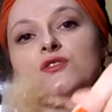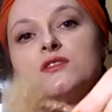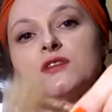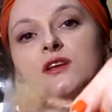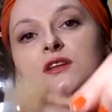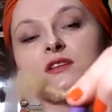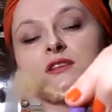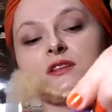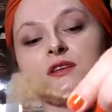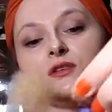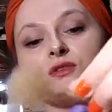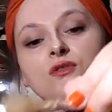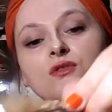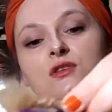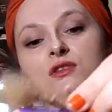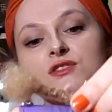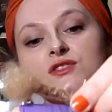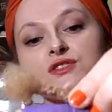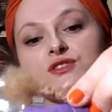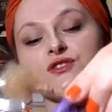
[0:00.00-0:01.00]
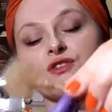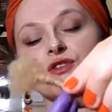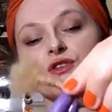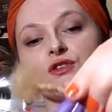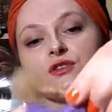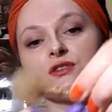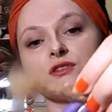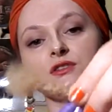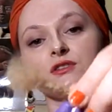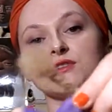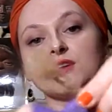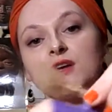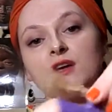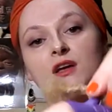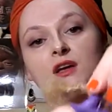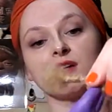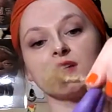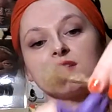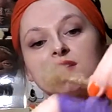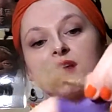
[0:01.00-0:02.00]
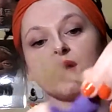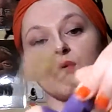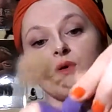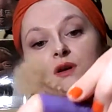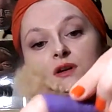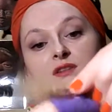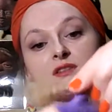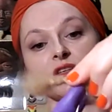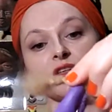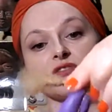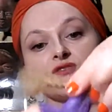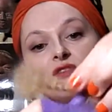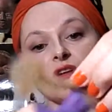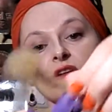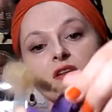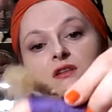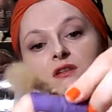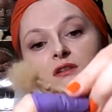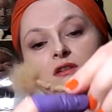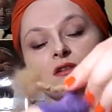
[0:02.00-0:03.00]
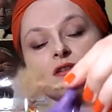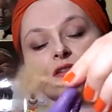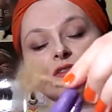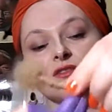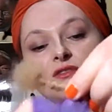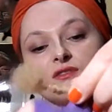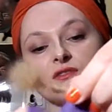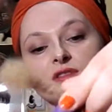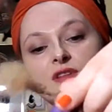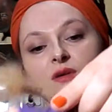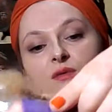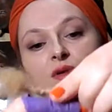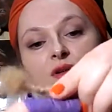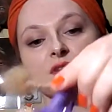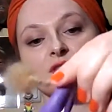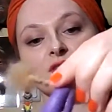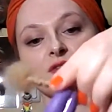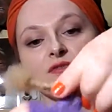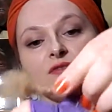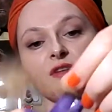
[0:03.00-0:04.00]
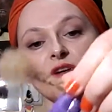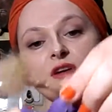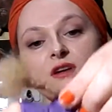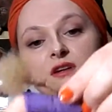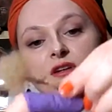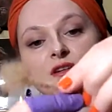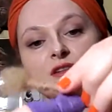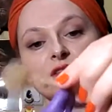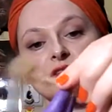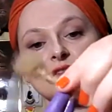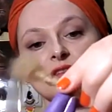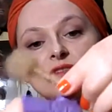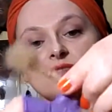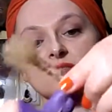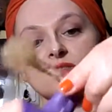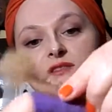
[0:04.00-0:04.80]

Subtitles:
that the hook is turned towards the dreadlock, not towards your fingers,